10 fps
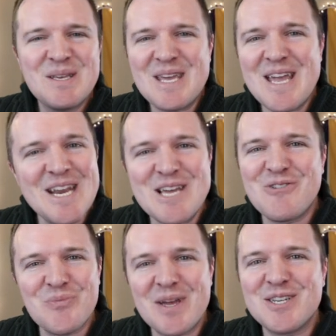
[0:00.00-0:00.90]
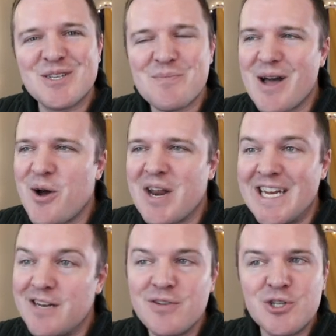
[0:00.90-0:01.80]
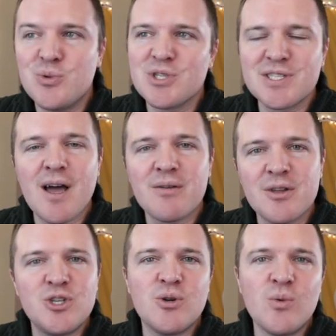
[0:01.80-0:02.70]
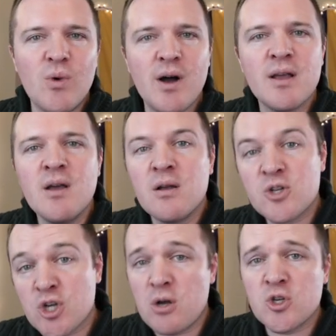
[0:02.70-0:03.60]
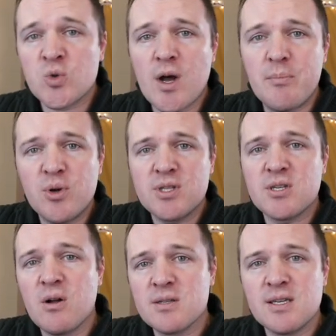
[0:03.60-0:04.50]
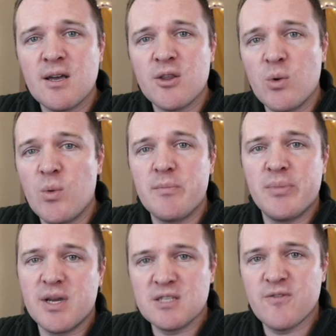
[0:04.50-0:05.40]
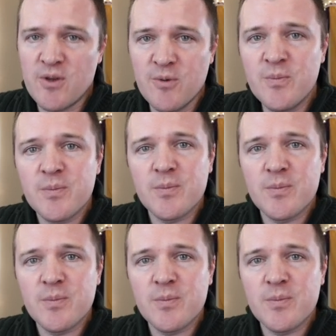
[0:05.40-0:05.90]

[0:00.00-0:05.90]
any information about an individual stock that you can want. Charles Schwab puts it all together in one place for you.